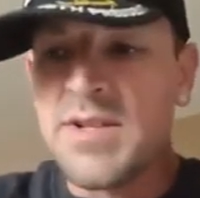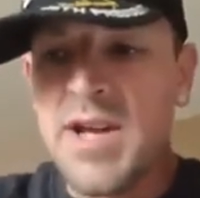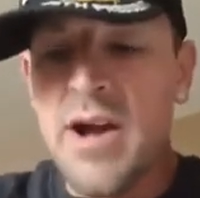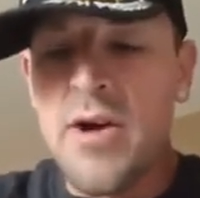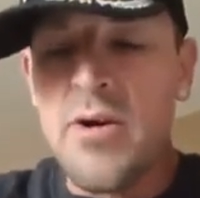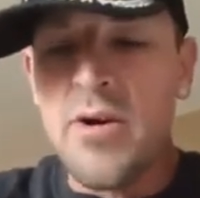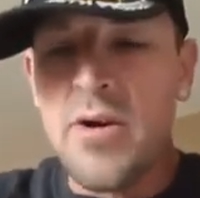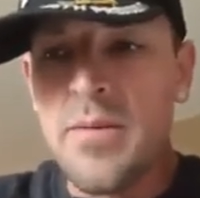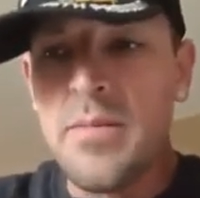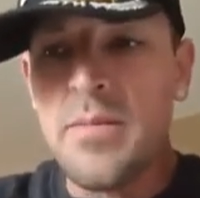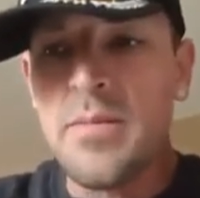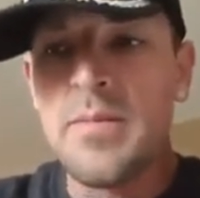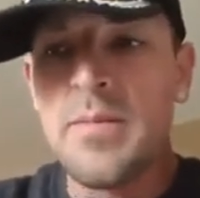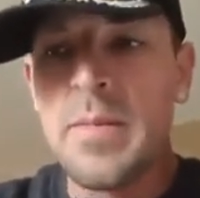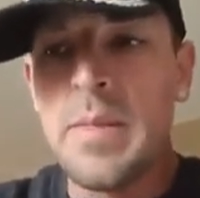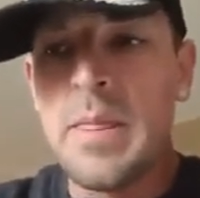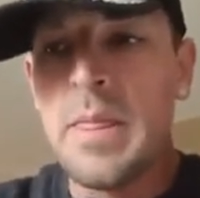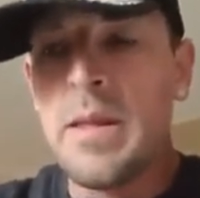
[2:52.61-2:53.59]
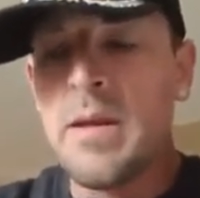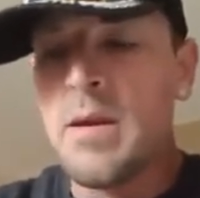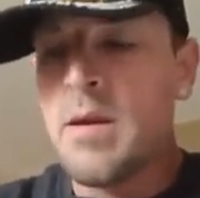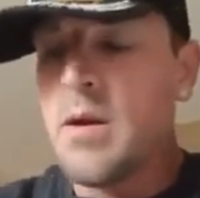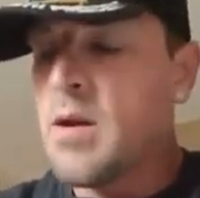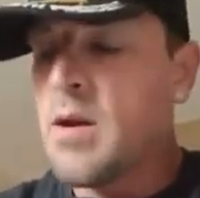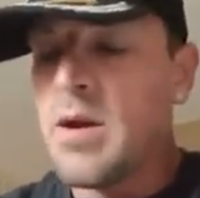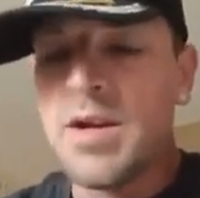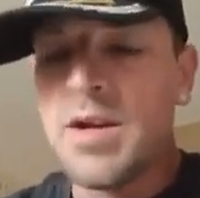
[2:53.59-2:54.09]
tower.
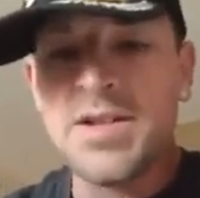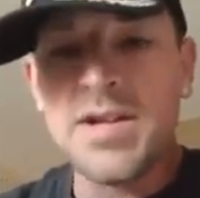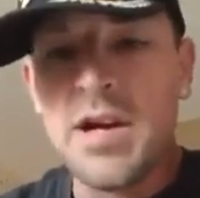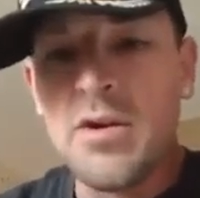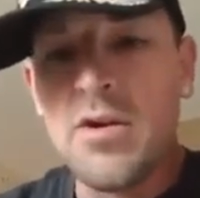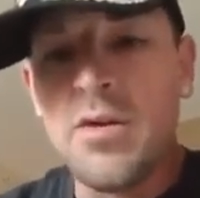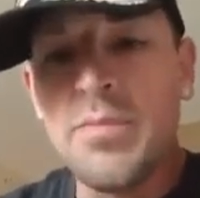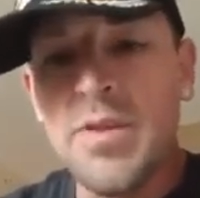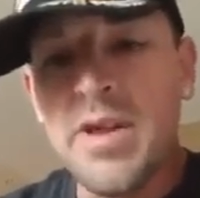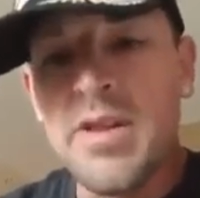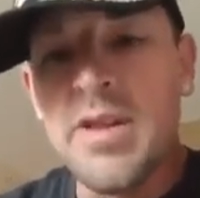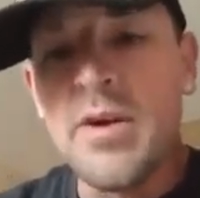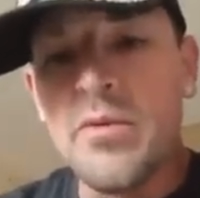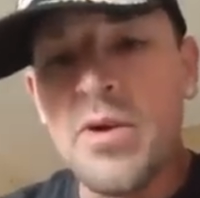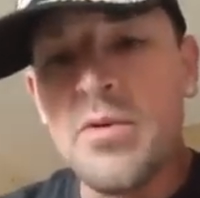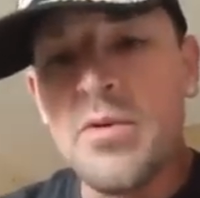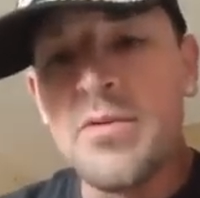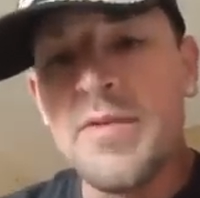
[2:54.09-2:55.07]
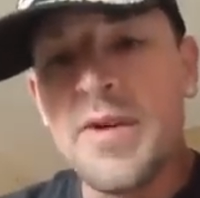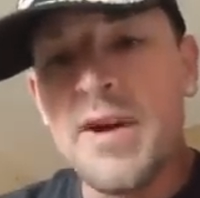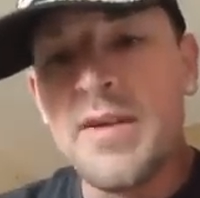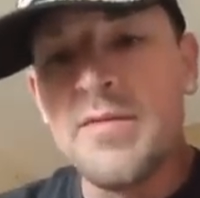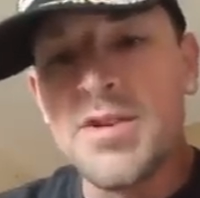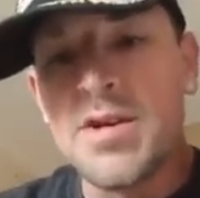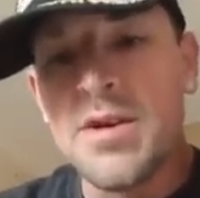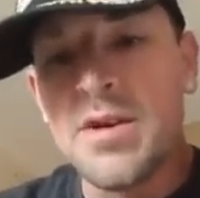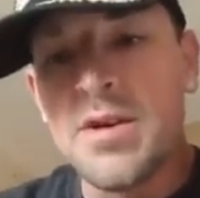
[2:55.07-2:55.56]
It's not going to be that way with
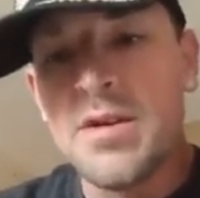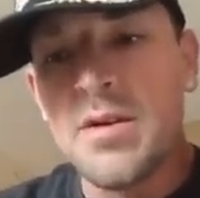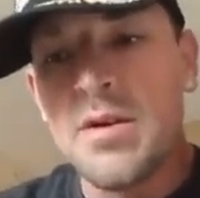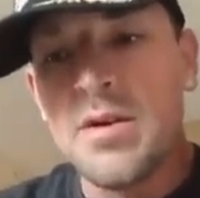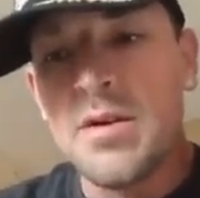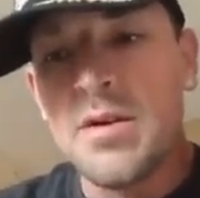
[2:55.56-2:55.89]
5G.